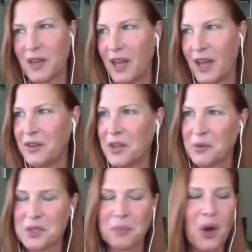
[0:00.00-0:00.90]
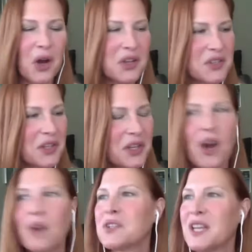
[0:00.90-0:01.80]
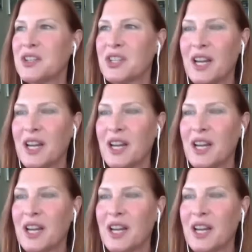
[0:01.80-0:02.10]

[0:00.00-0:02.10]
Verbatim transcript: And there was a pause in the conversation.